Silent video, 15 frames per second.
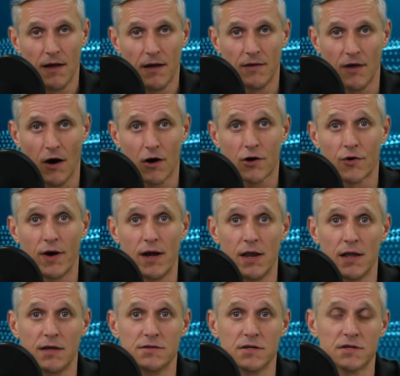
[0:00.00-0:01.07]
The arc
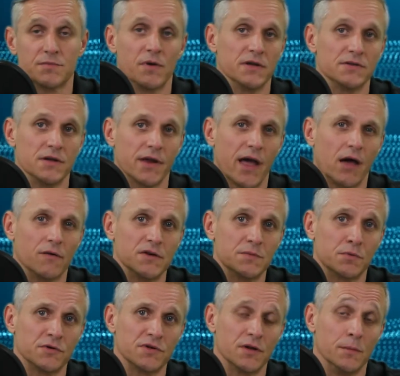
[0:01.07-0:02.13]
rating is expressed in calories
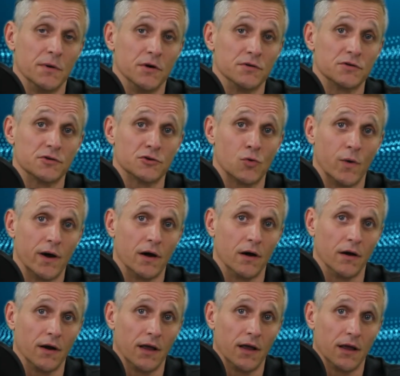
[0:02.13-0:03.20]
per centimeter
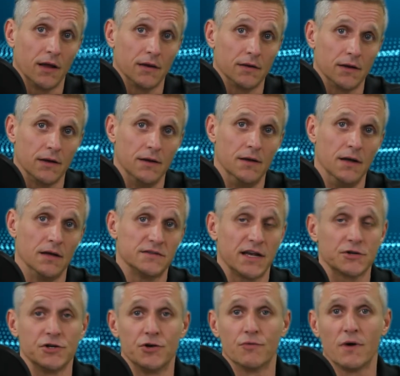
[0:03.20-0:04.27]
squared, and it's
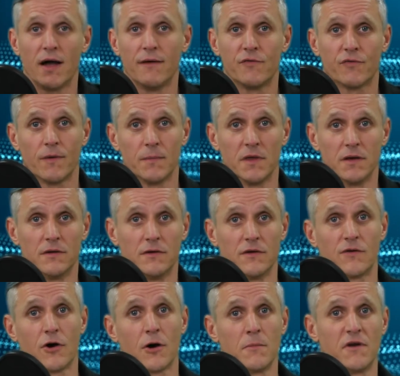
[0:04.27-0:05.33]
actually derived from the
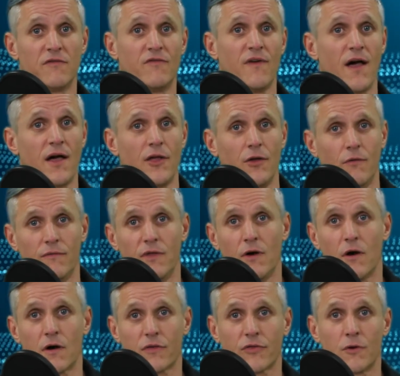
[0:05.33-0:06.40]
determined value of the
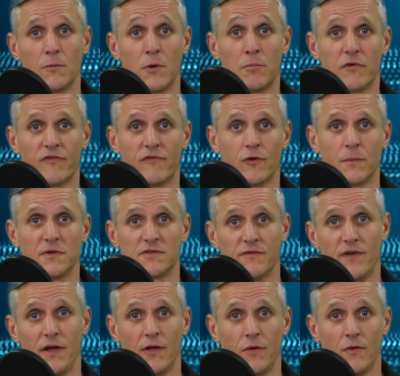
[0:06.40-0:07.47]
arc thermal performance
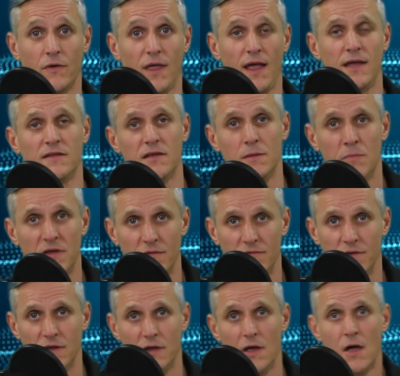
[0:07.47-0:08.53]
value, or the
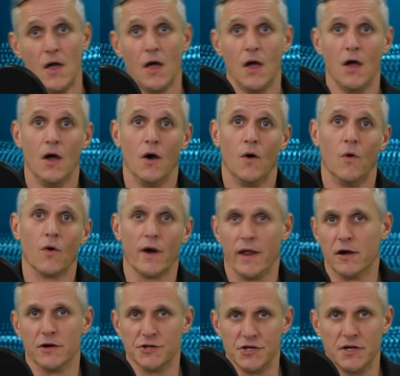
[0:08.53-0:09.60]
ATPV, or
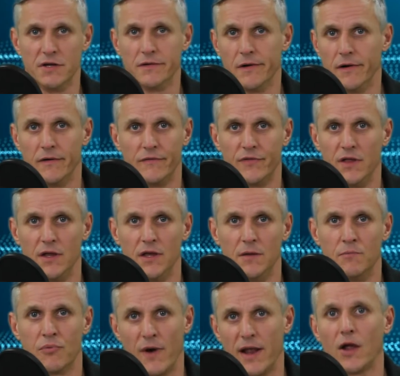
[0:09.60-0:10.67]
energy of the
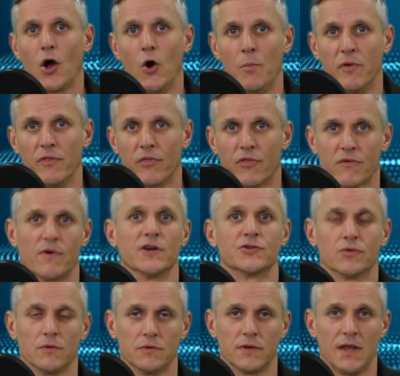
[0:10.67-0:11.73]
break open
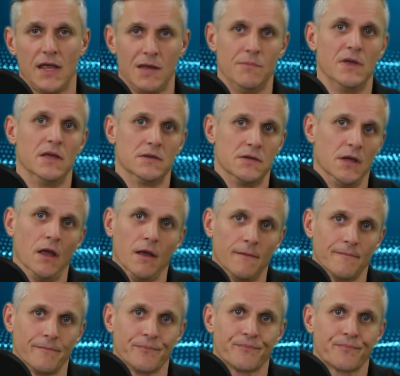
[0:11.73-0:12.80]
threshold, EBT.
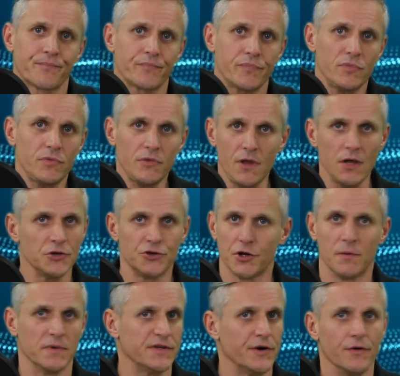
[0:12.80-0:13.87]

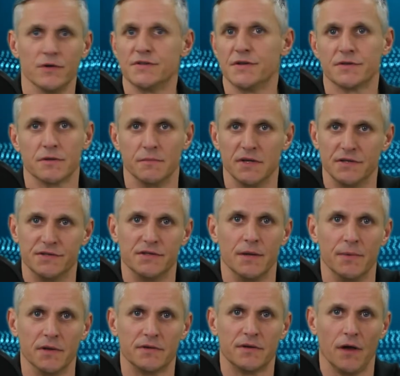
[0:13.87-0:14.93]
Should a material system
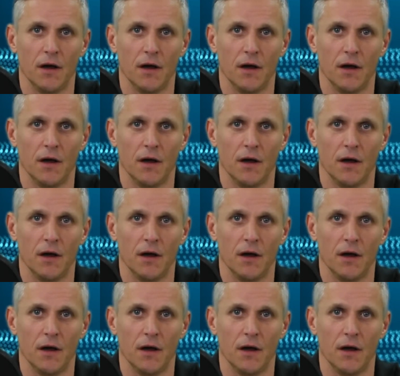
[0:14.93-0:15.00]
exhibit